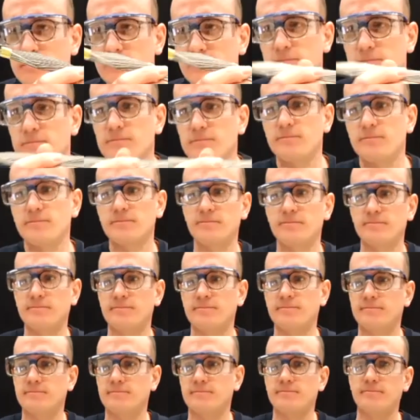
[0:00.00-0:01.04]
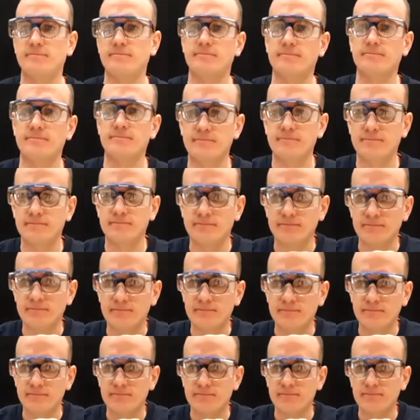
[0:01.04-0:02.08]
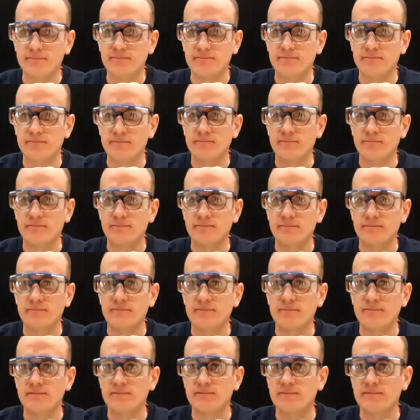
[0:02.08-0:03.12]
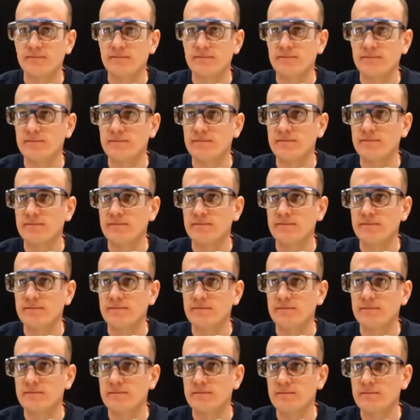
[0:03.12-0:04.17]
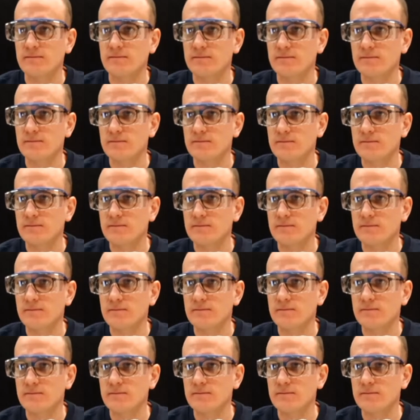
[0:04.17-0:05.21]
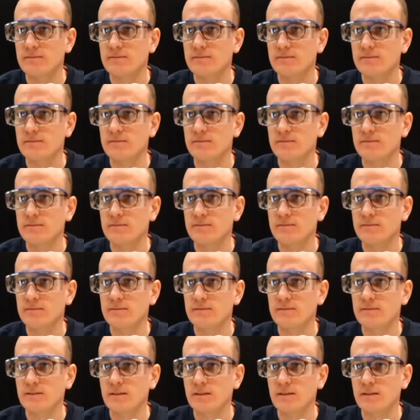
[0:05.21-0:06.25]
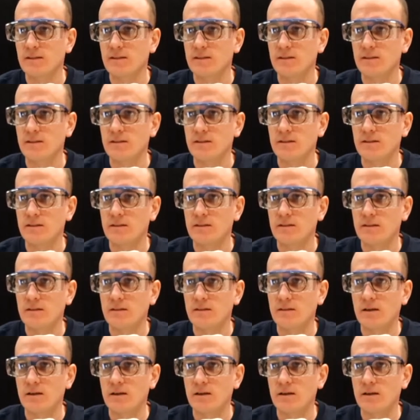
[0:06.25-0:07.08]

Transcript: (silence)